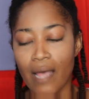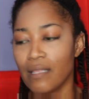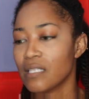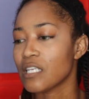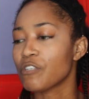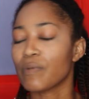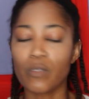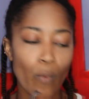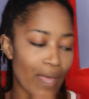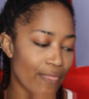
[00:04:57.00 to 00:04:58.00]
And then they're supposed
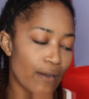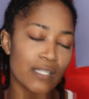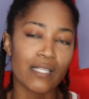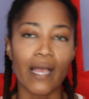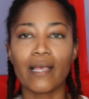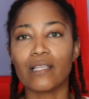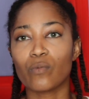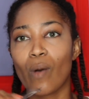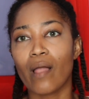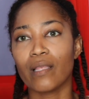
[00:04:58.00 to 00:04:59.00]
to wait 30
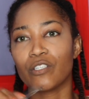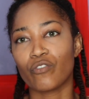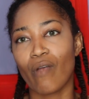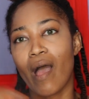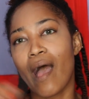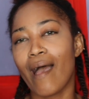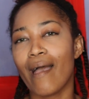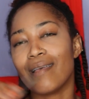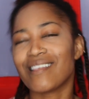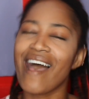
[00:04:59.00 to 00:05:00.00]
seconds while it dries.